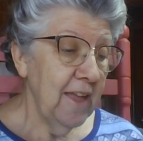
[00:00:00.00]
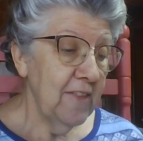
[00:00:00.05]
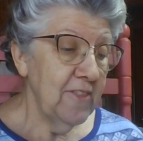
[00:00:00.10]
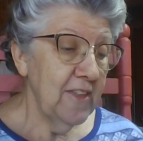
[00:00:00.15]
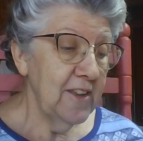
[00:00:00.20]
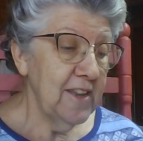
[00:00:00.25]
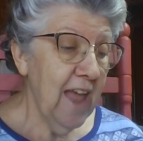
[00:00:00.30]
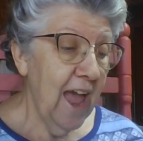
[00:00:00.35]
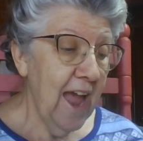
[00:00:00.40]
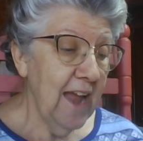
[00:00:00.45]

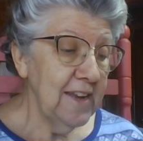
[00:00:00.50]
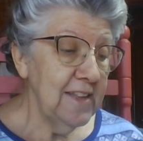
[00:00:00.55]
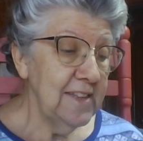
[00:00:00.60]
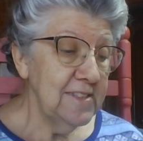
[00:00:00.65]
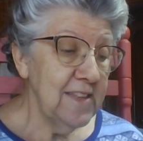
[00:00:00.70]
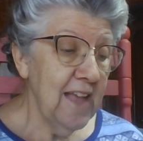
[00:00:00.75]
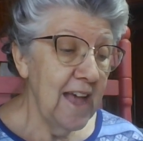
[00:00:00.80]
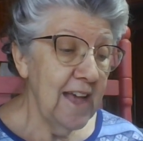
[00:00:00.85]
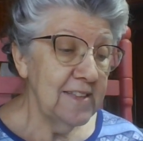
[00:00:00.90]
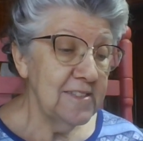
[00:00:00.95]
The tiny
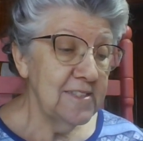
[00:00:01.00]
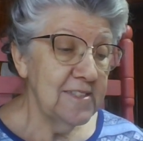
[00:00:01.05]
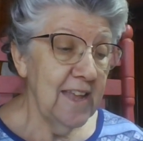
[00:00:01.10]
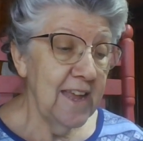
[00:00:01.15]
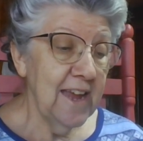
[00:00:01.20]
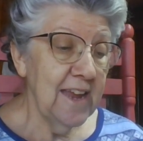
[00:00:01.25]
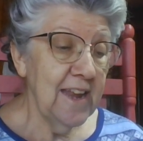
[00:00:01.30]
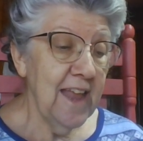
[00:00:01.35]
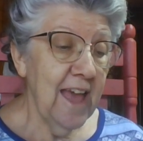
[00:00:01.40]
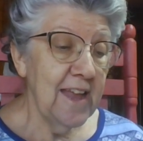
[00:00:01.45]
size
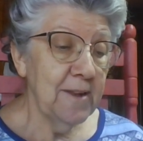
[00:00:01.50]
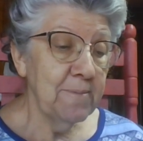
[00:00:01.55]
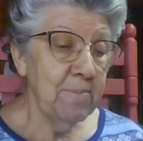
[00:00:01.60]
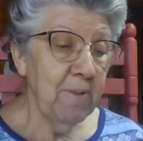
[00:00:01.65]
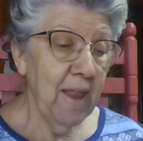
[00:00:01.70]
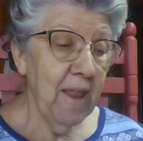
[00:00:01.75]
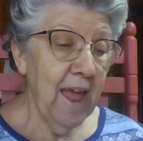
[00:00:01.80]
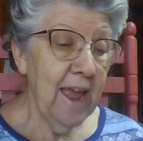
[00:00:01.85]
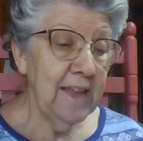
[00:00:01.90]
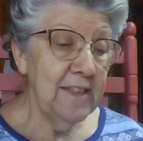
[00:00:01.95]
set had a
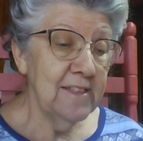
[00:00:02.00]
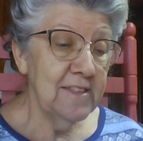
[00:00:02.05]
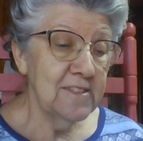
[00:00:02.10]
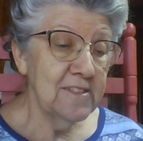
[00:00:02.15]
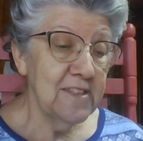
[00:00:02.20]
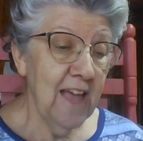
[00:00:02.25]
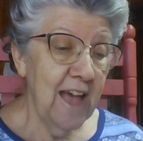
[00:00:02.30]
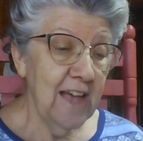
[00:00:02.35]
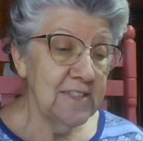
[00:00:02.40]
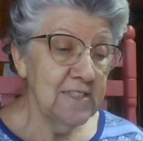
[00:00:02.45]
plate the
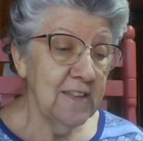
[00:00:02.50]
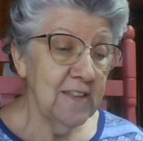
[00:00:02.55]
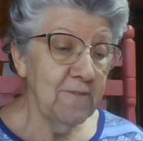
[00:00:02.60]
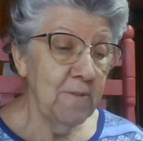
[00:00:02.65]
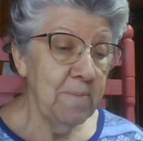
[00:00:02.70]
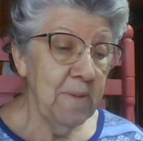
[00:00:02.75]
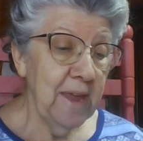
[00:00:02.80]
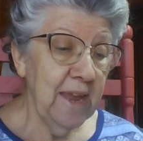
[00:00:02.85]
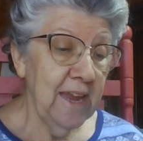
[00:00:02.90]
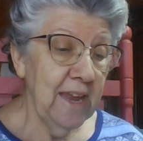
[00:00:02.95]
size of a
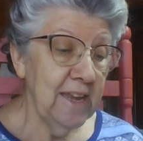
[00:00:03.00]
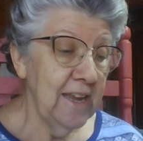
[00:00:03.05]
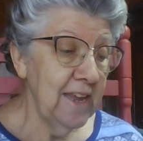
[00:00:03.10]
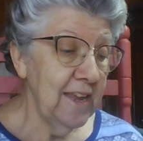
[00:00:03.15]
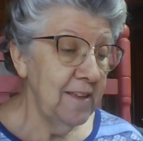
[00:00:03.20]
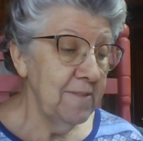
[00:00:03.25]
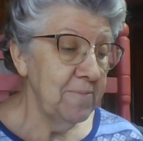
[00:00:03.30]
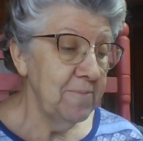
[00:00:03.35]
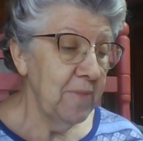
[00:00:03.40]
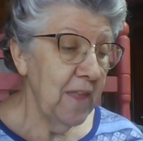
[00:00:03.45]

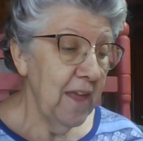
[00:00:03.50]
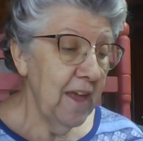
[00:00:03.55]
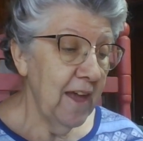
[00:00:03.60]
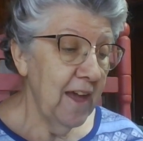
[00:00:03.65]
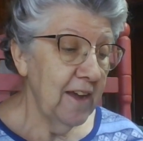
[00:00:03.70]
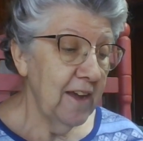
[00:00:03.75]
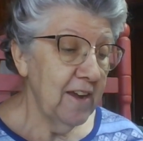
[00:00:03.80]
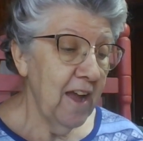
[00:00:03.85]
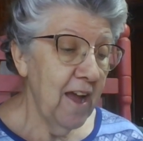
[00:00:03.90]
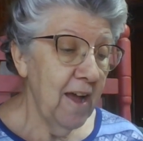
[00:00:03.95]
penny,
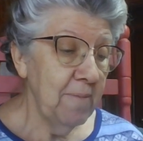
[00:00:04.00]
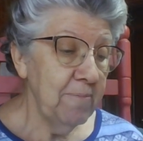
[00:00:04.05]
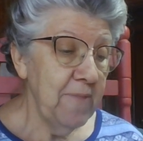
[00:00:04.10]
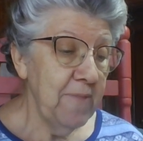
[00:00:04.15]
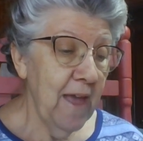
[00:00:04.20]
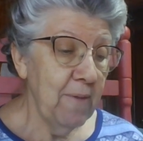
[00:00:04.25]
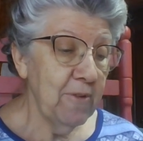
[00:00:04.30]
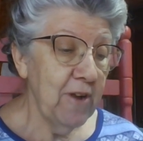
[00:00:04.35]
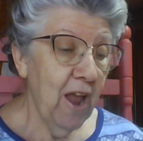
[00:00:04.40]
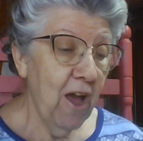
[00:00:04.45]
a cup
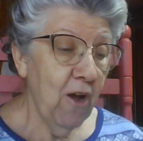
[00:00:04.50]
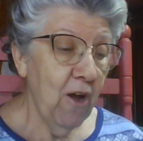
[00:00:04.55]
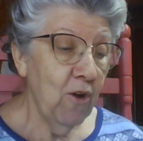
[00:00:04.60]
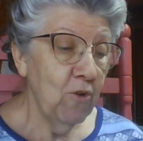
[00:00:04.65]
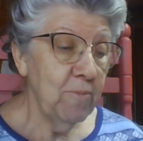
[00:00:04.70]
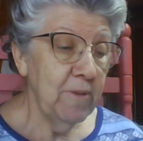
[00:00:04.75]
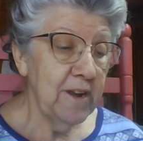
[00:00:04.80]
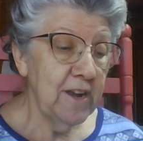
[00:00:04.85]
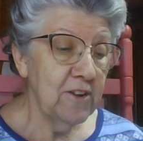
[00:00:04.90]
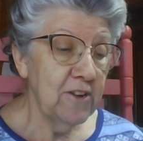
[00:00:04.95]
that would
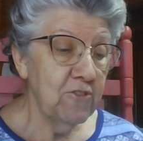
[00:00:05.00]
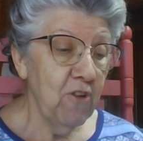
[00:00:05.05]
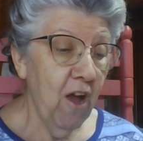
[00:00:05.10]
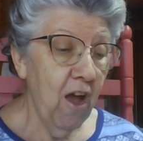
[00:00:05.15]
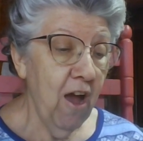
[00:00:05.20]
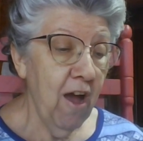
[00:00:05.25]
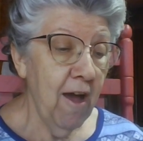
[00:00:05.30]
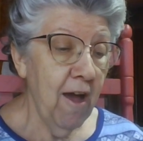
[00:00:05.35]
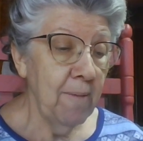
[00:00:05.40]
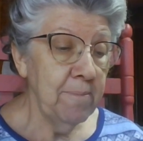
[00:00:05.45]
hold but a
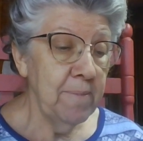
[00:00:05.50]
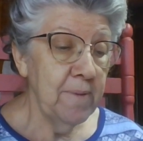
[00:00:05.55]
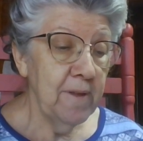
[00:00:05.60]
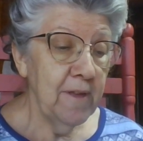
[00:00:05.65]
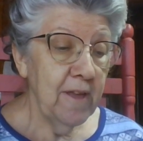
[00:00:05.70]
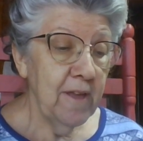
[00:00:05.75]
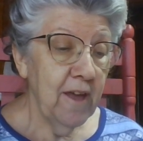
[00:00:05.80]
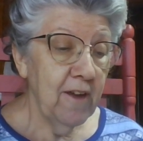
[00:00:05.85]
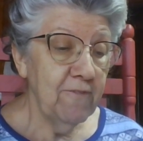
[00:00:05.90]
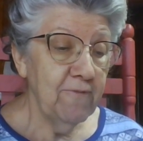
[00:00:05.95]
drop,
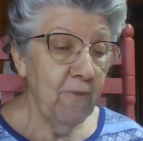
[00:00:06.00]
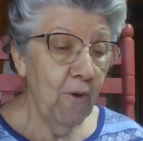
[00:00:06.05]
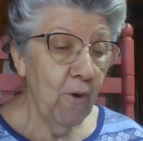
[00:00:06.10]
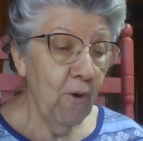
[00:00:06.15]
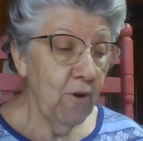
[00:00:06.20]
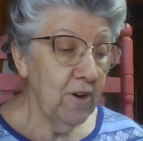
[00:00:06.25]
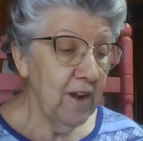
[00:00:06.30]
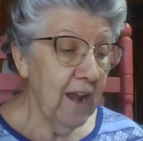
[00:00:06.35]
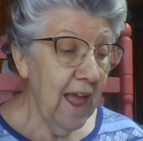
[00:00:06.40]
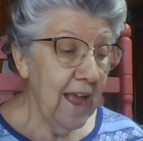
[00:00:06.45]
a
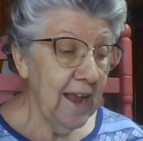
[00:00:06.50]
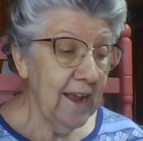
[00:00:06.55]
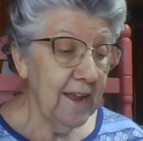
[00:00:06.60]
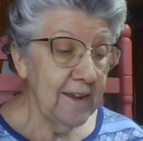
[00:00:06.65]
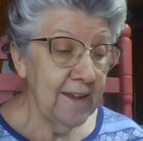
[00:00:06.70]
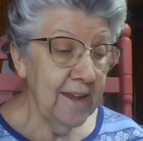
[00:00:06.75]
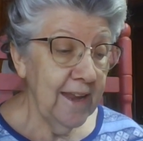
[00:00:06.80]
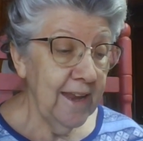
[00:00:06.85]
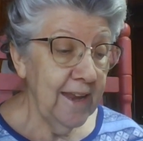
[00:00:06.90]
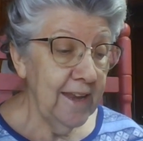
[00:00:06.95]
fork like a
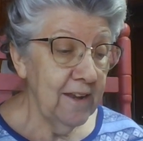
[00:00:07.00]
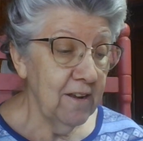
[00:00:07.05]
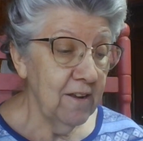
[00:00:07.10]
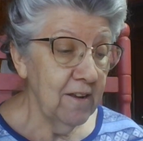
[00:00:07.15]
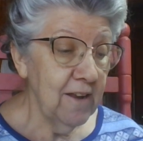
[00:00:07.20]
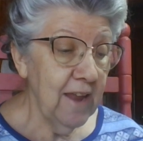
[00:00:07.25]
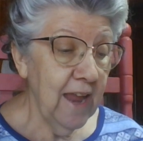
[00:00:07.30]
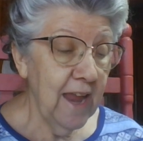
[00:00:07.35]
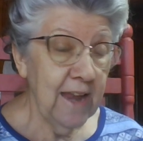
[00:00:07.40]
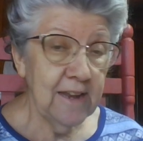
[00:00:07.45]

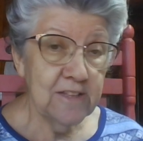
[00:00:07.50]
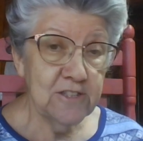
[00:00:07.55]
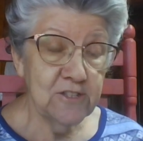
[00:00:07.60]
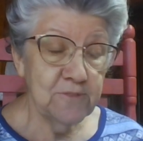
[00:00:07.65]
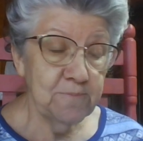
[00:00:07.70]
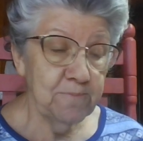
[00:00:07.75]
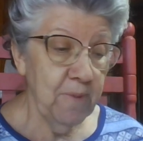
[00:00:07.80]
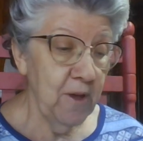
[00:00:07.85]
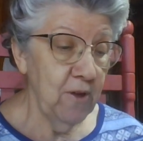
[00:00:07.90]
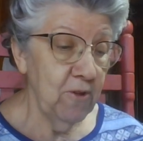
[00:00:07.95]
needle, and a
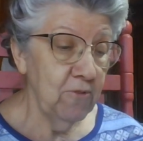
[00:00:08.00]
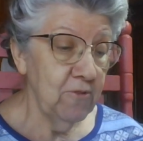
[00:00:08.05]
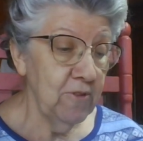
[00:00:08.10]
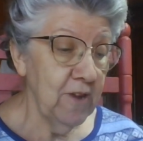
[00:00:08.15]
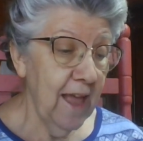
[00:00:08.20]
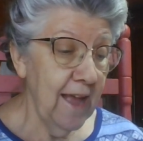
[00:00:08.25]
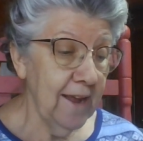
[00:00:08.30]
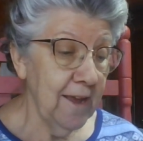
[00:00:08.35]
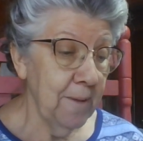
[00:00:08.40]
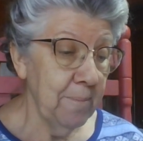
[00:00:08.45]
spoon
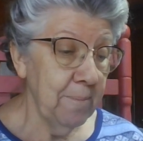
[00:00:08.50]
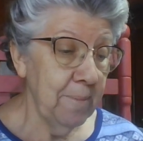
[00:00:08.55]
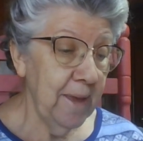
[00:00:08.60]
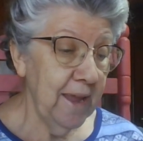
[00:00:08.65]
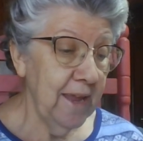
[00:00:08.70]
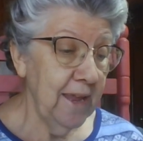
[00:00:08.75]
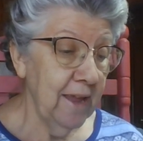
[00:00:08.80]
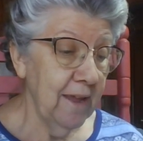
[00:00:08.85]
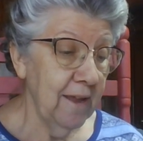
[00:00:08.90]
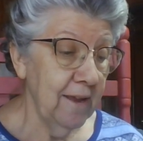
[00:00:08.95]
like a
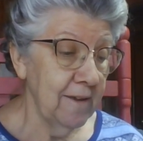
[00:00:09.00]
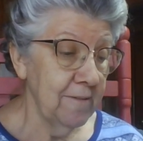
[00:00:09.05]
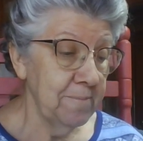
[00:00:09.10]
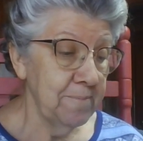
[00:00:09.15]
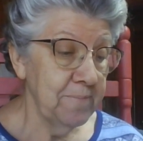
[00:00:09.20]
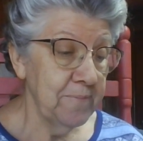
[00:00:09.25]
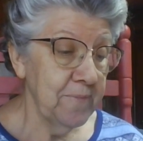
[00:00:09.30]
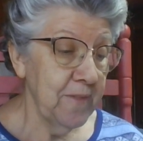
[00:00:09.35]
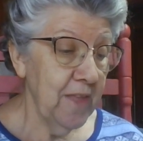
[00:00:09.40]
pen.